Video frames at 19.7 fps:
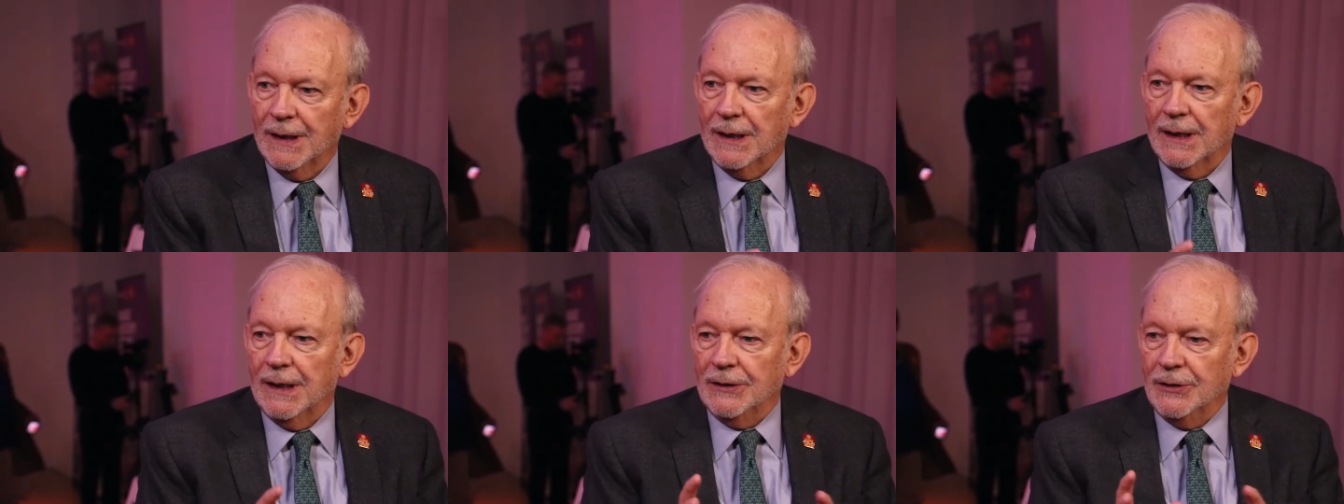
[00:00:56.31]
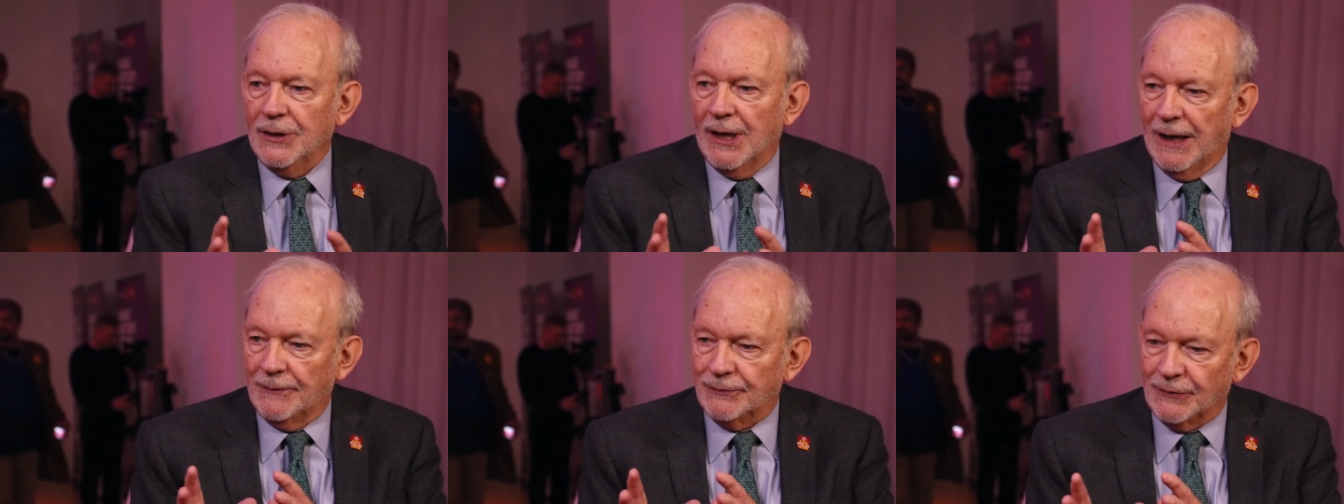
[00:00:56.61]
and
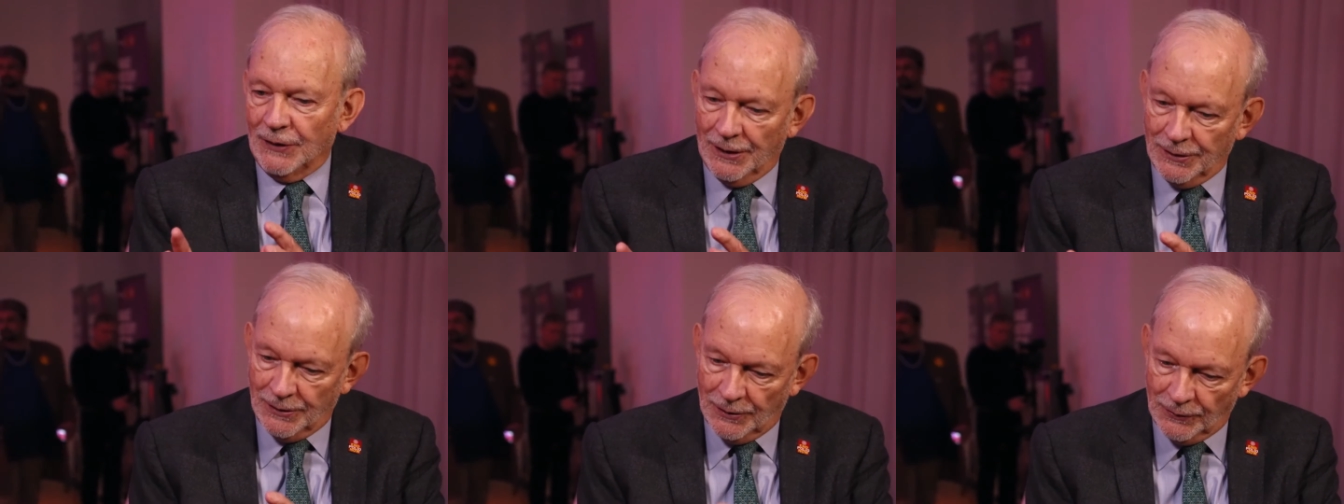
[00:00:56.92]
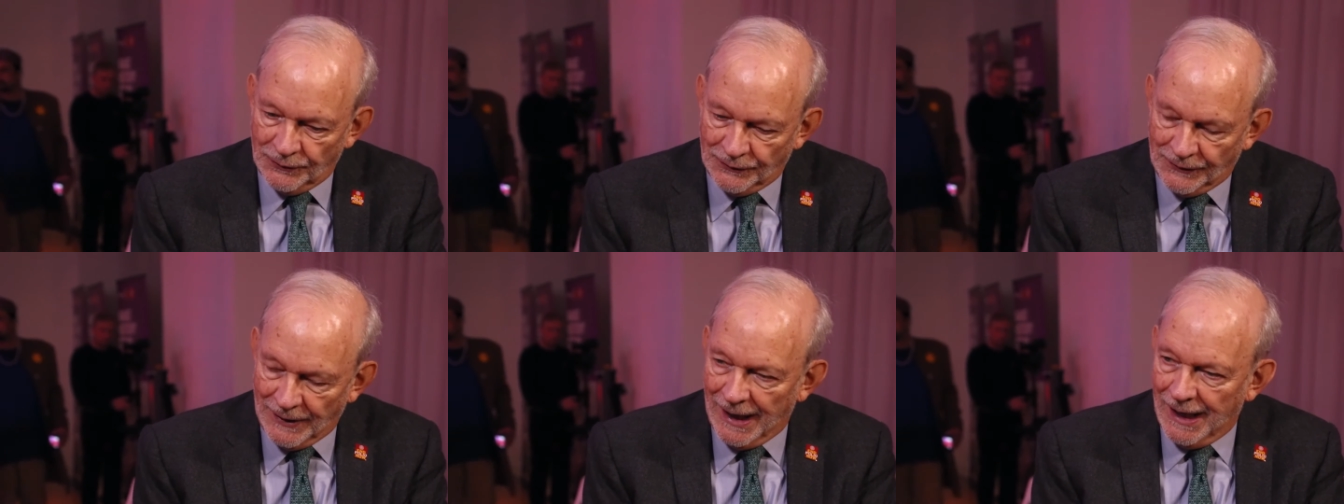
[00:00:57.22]
you have to
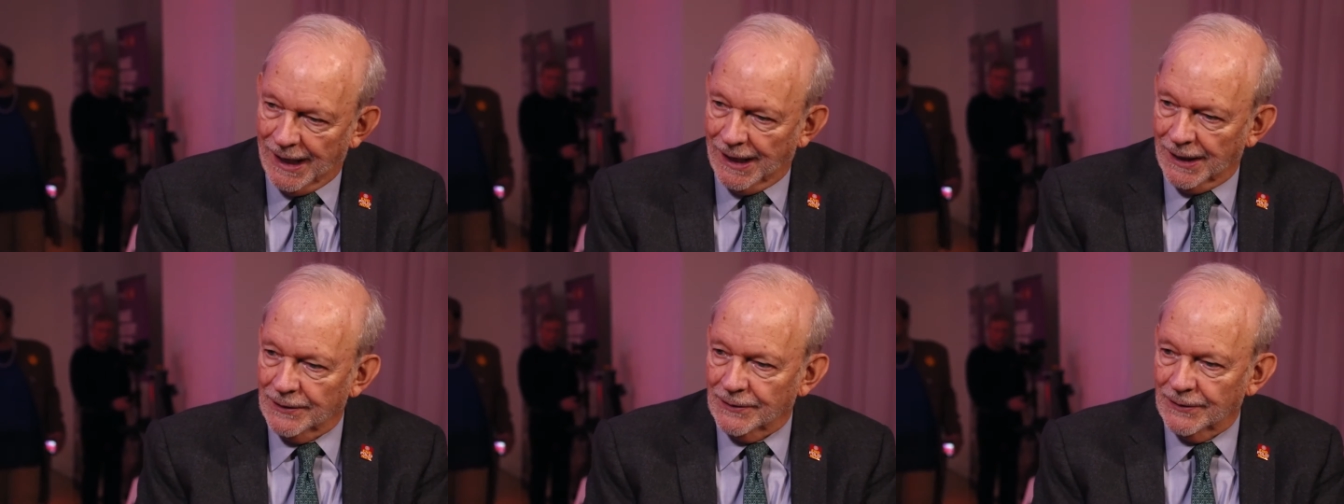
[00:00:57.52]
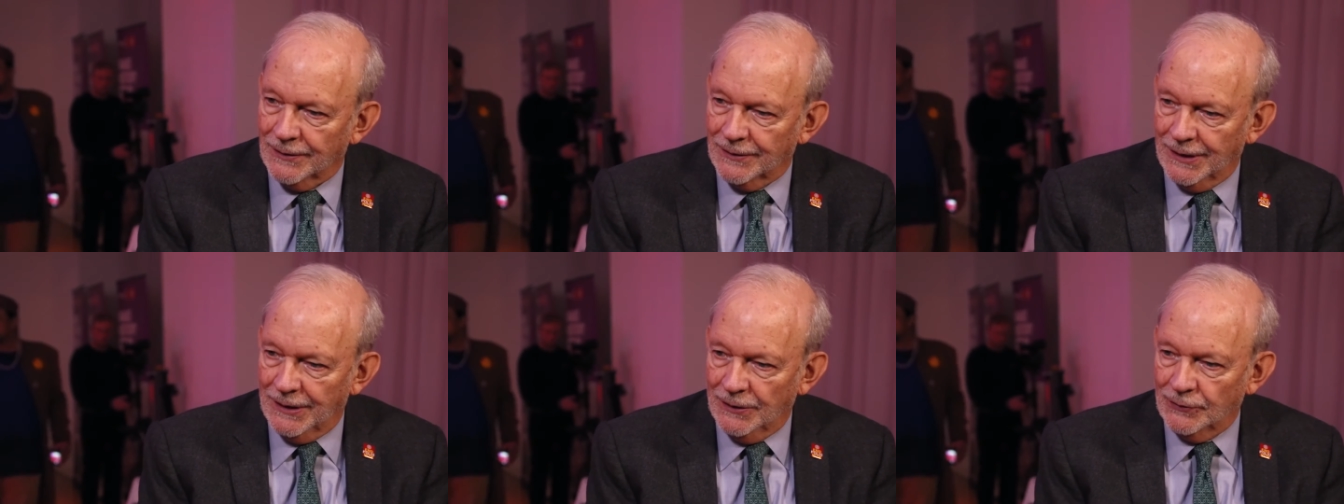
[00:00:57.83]
understand
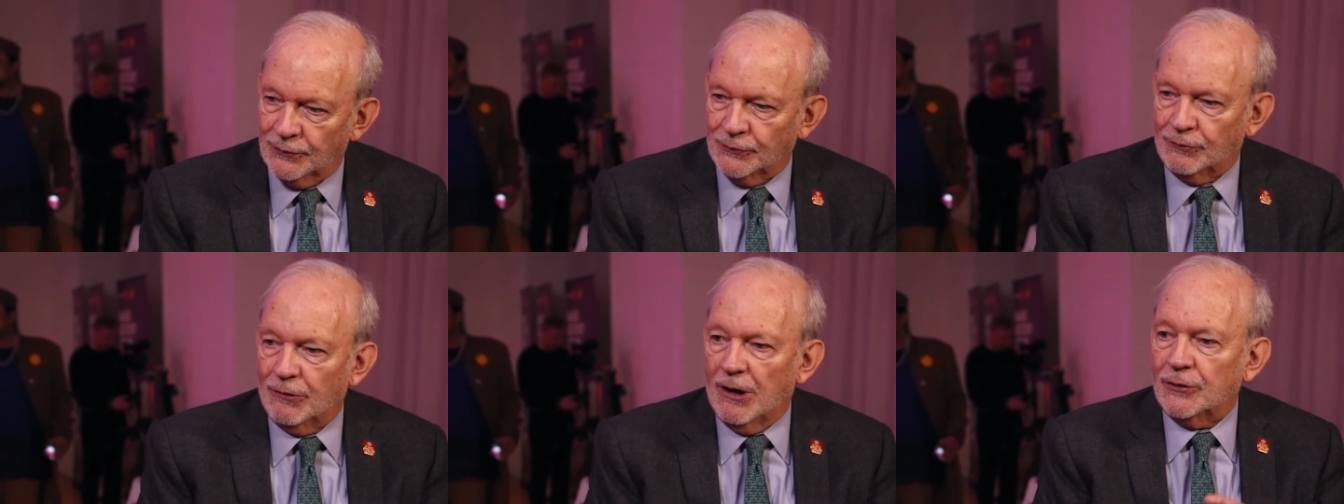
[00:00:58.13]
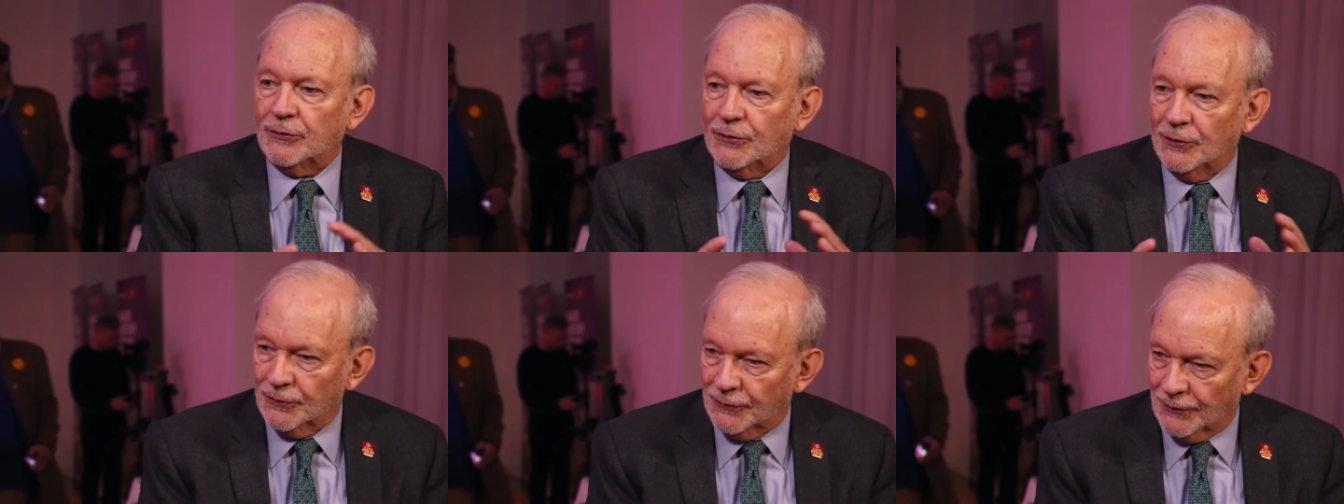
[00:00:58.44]
the
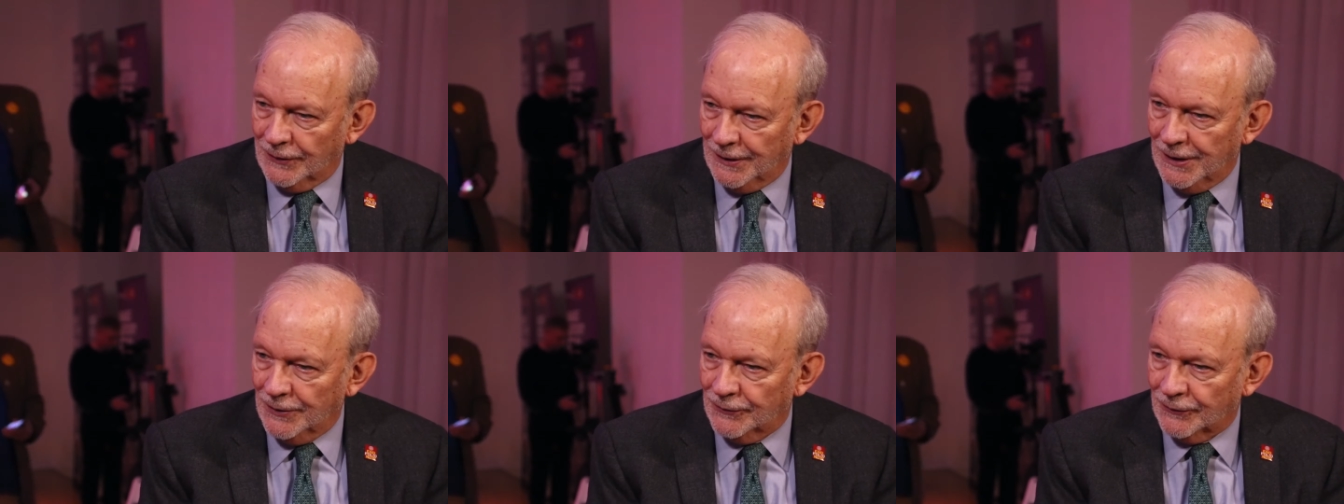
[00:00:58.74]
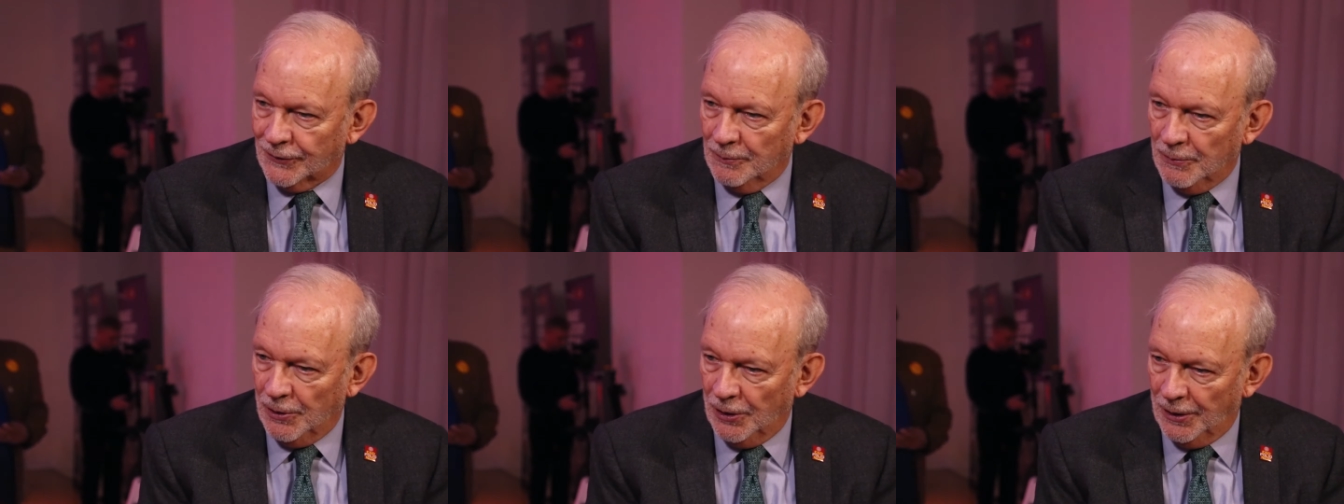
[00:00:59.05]
structures in each
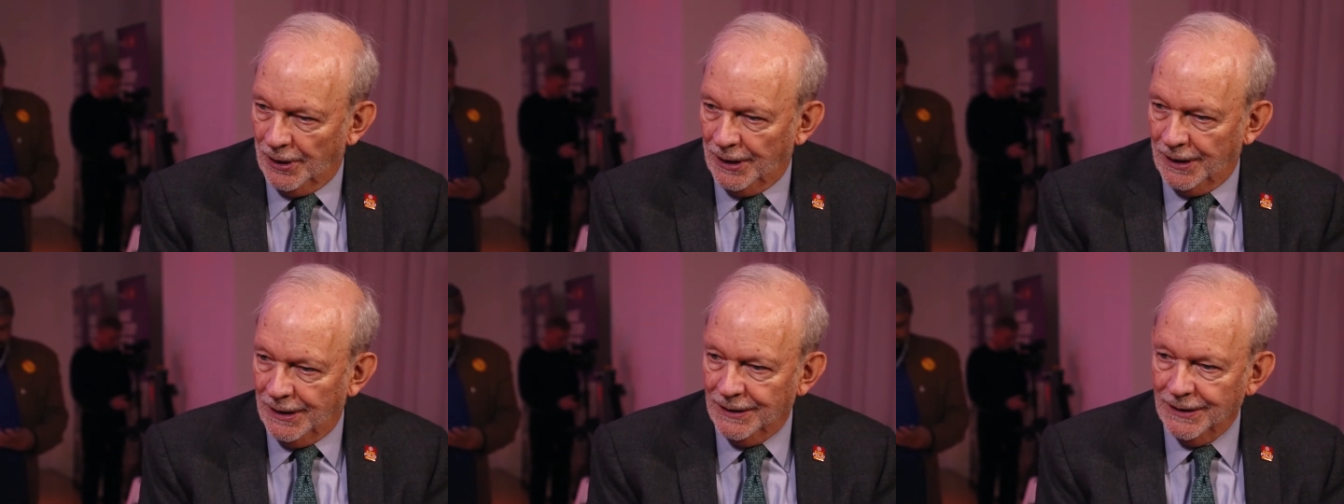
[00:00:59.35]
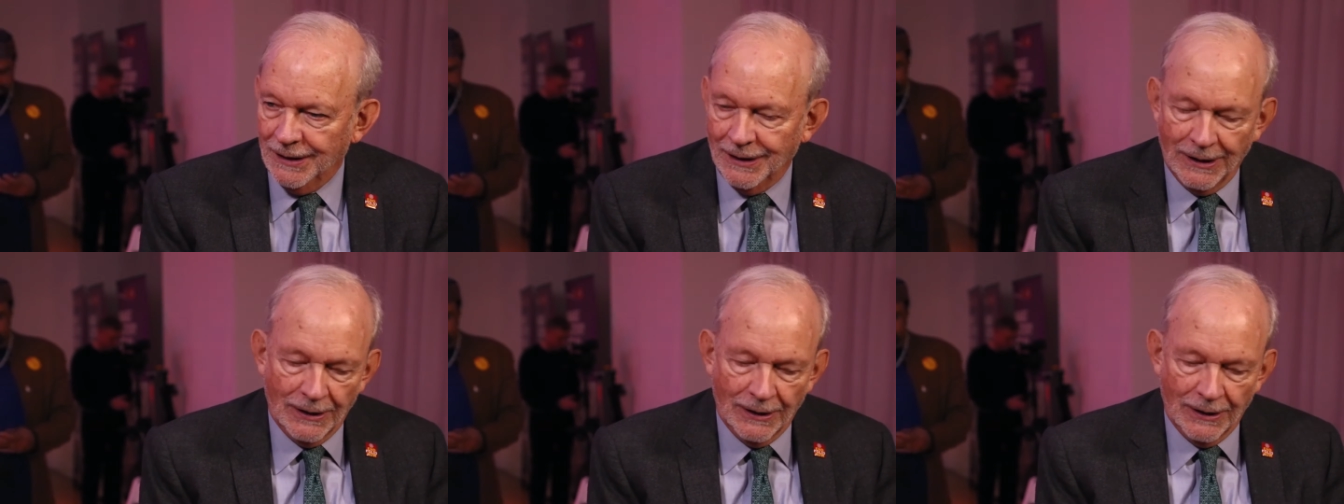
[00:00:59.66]
community